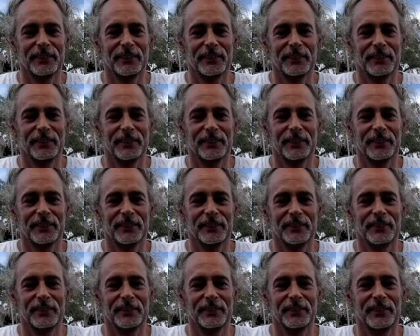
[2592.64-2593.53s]

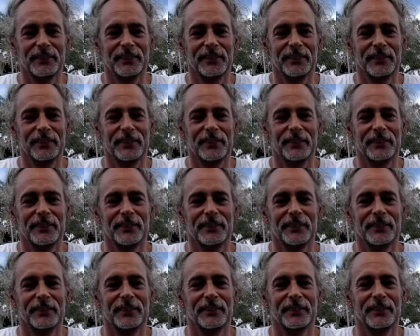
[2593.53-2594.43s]

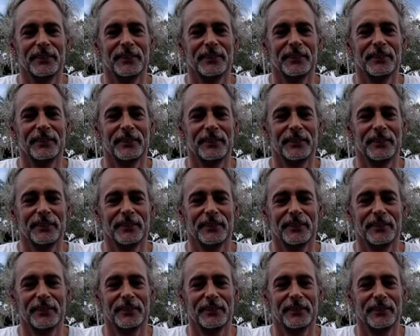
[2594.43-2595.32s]

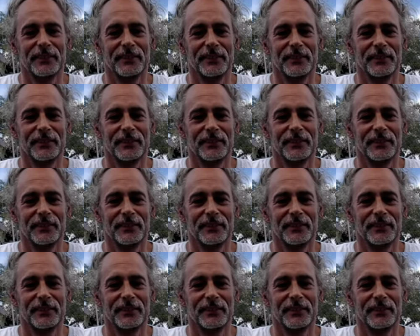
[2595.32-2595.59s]
This person isn't speaking.